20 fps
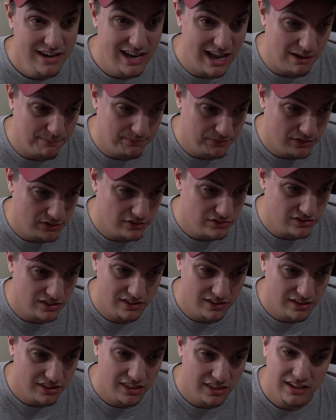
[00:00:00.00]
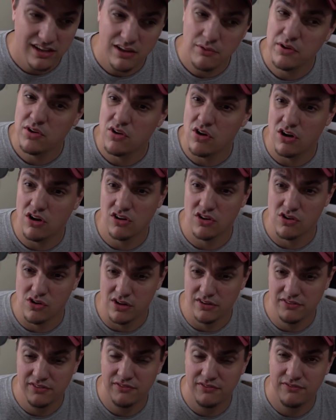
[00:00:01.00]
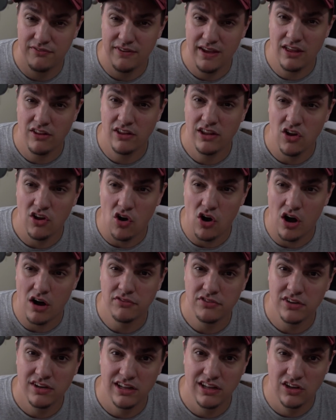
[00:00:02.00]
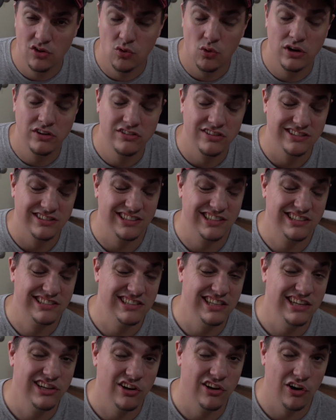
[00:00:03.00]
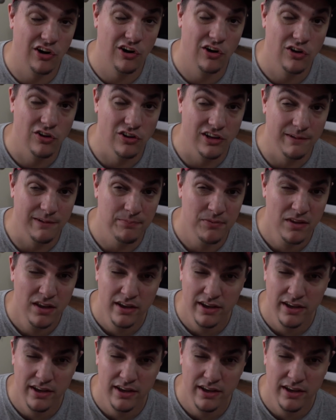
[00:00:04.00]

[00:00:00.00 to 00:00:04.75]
Now, there's a thing that we called failing often in order to succeed early.